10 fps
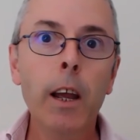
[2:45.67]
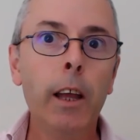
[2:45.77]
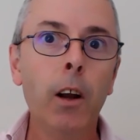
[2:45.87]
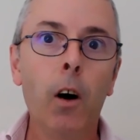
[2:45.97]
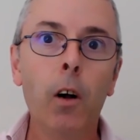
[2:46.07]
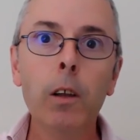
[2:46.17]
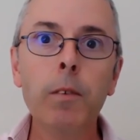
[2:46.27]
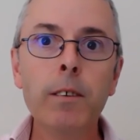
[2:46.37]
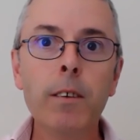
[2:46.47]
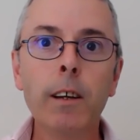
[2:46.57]
and all of
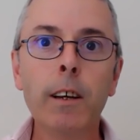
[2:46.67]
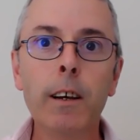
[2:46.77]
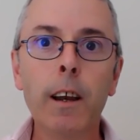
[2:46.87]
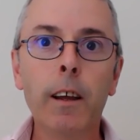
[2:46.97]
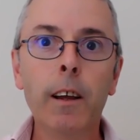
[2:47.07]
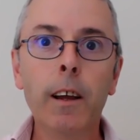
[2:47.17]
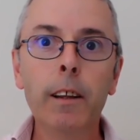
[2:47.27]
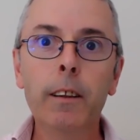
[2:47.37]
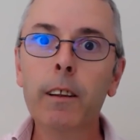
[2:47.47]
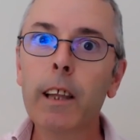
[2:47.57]
a sudden,
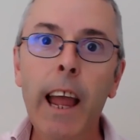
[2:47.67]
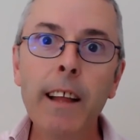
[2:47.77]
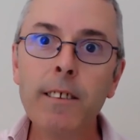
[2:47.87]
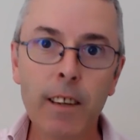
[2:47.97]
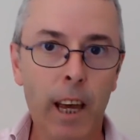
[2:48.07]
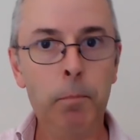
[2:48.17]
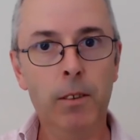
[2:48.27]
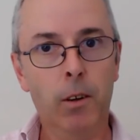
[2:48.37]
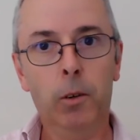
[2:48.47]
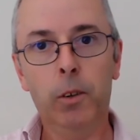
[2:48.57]
the landscape
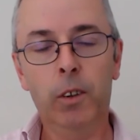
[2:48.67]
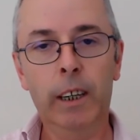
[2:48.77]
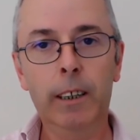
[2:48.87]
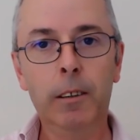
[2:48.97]
is altering.